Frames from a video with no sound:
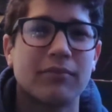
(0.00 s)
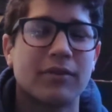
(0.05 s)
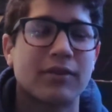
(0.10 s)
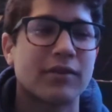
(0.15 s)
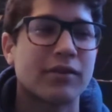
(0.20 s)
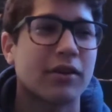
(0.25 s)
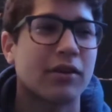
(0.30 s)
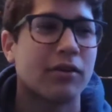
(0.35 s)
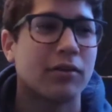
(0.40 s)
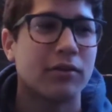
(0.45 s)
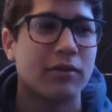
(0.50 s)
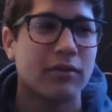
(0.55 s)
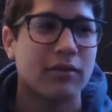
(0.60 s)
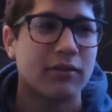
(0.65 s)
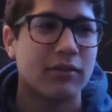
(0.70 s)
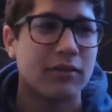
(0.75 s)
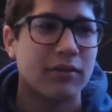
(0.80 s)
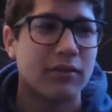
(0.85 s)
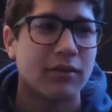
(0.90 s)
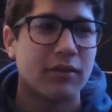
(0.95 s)
So,
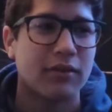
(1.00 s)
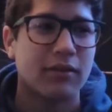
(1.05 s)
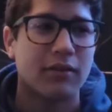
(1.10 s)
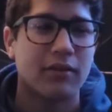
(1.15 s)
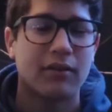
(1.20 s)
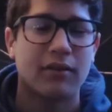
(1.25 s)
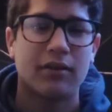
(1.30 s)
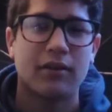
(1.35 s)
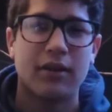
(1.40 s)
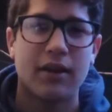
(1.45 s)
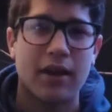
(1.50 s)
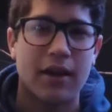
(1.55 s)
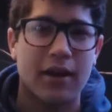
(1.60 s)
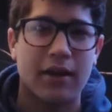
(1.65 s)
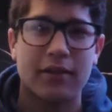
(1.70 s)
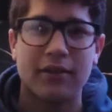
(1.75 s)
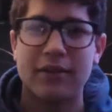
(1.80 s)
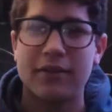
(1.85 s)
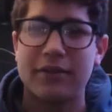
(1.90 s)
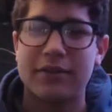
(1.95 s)

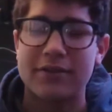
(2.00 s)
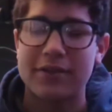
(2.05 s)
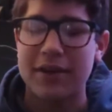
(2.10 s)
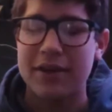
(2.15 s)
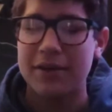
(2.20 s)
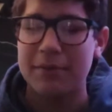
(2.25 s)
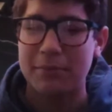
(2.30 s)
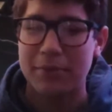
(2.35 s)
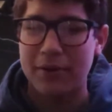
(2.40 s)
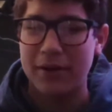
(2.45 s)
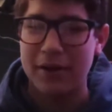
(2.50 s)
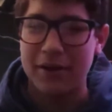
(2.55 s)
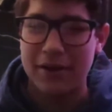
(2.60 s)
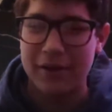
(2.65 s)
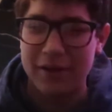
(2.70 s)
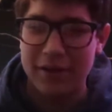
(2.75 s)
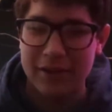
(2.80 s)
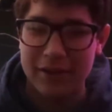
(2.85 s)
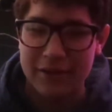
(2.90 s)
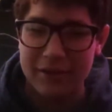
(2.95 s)
yeah, the second
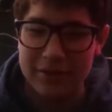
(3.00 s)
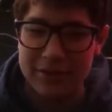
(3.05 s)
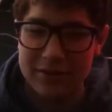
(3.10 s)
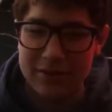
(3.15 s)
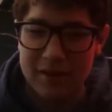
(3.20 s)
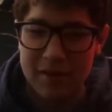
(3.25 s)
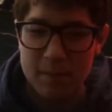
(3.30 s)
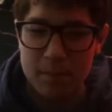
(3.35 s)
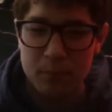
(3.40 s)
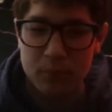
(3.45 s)
part is